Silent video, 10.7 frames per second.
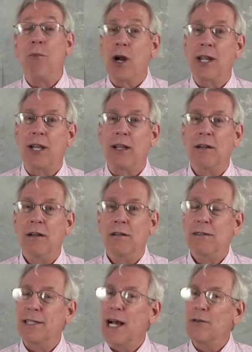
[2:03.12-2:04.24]
marketing.
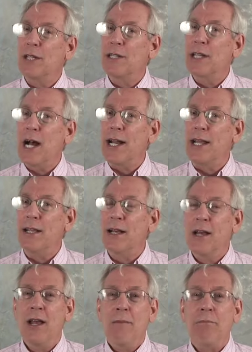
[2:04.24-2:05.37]
Sounds exotic,
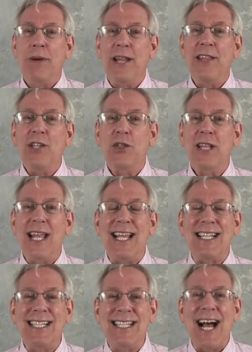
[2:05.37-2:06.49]
but in this
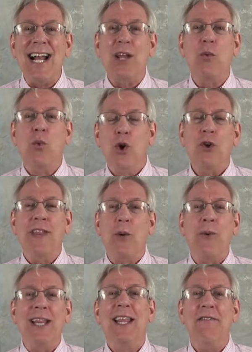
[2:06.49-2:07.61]
exotic world that
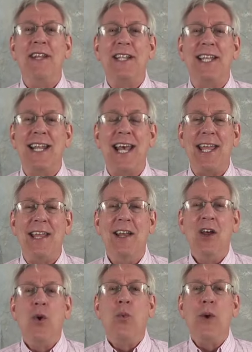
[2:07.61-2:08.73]
we live in today,
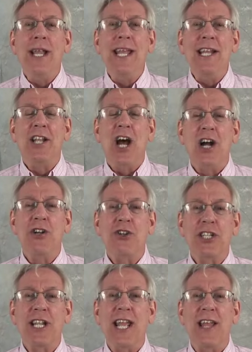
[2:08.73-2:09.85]
we need to
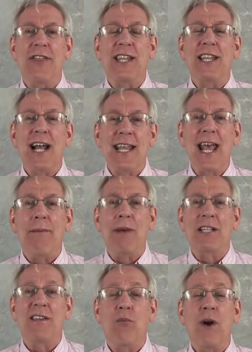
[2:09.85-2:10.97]
understand the
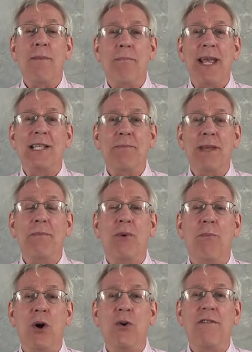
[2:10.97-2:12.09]
dynamics of what makes people
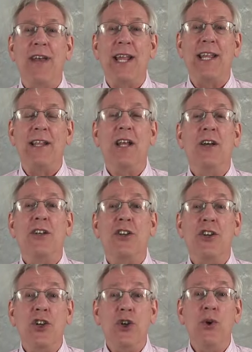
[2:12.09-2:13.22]
motivated to
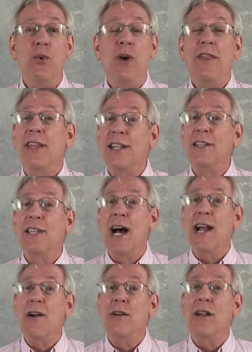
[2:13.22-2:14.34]
do the
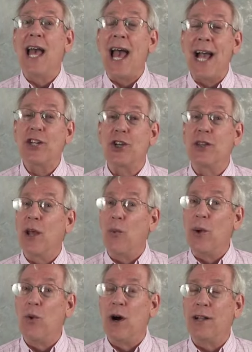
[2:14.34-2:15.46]
desired action that
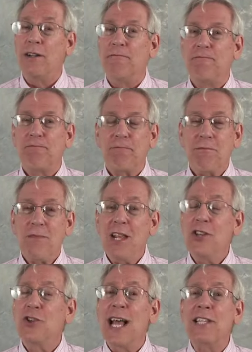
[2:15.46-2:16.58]
we want.
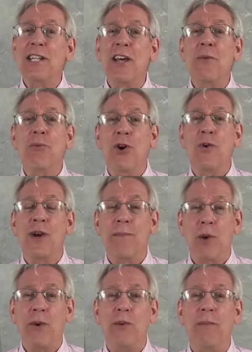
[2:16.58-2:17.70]
So that's another program
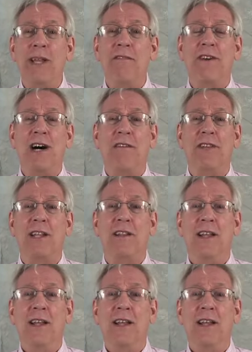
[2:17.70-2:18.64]
that we will be involved in.